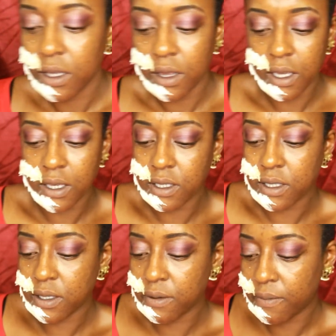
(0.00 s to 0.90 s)

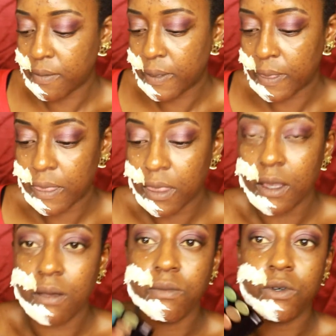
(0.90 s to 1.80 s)
this
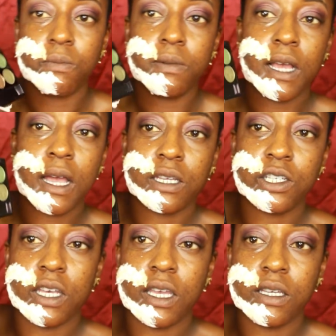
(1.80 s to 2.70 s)
more black
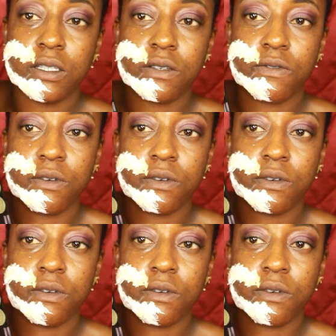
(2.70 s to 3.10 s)
shade